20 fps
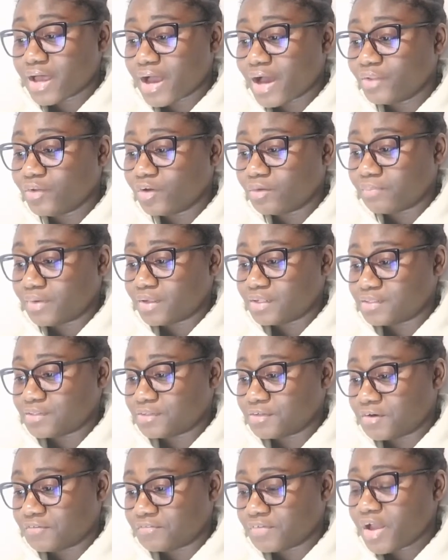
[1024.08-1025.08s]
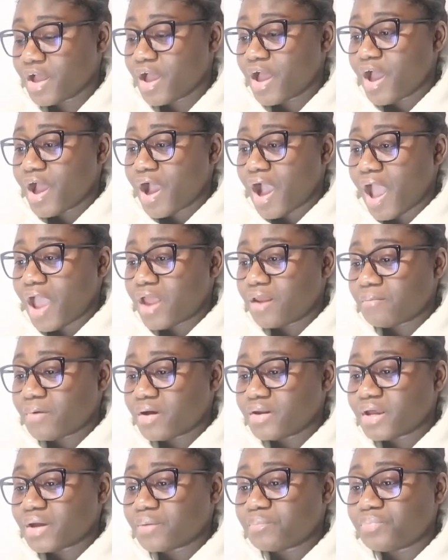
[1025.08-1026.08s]
hard on myself. I
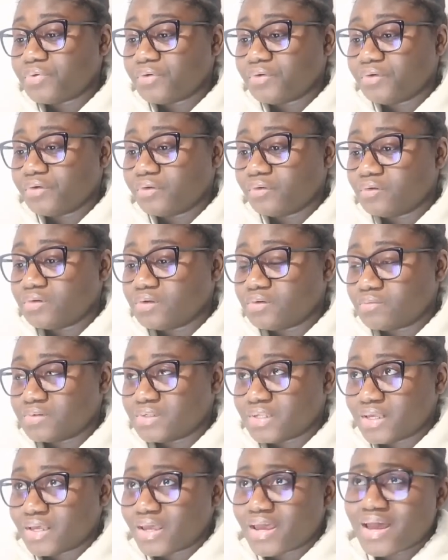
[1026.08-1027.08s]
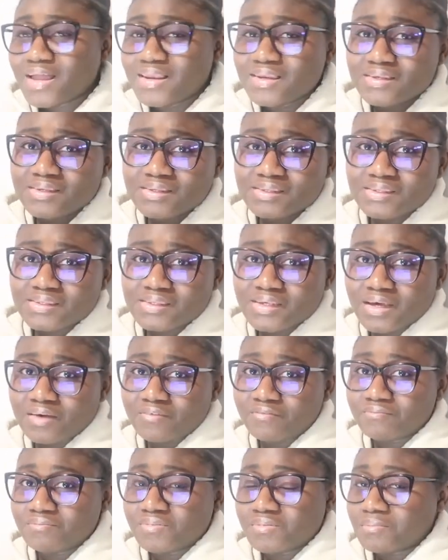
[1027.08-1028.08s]
remember that period. It was like early this
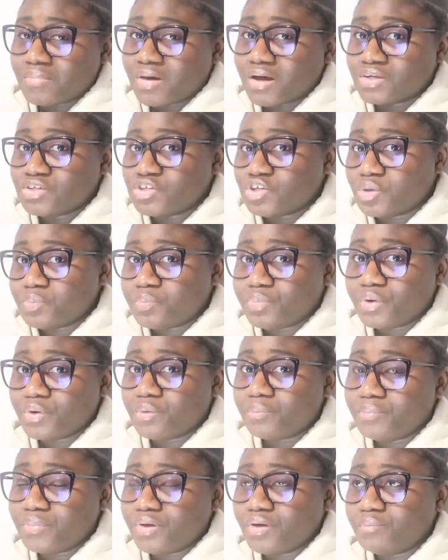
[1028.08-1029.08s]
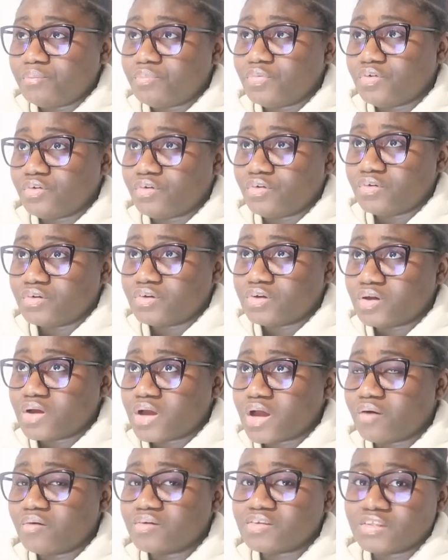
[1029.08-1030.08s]
year, March, April, May period.
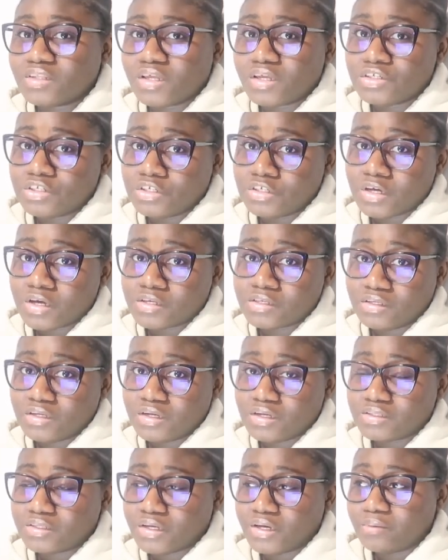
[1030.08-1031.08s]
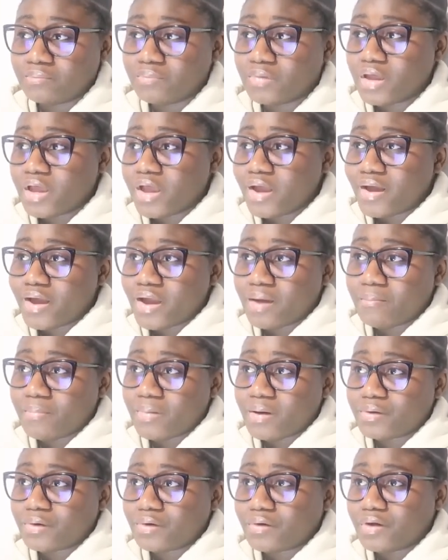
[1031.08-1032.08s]
I was in Nigeria at that time. I'm
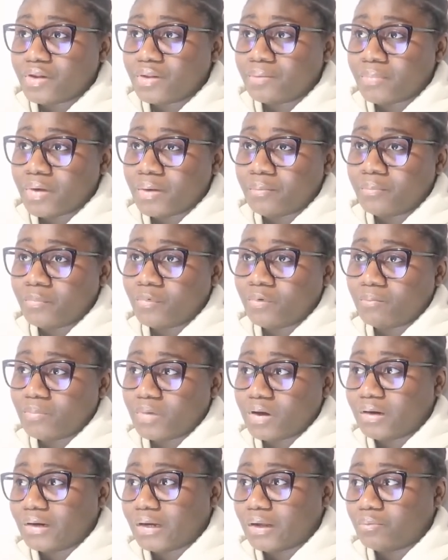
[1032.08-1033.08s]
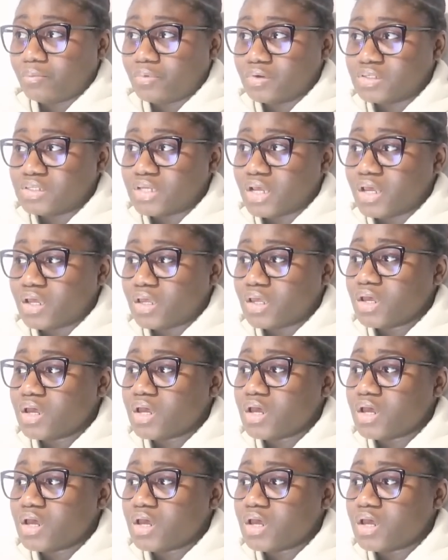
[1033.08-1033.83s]
back calling my mom and I was like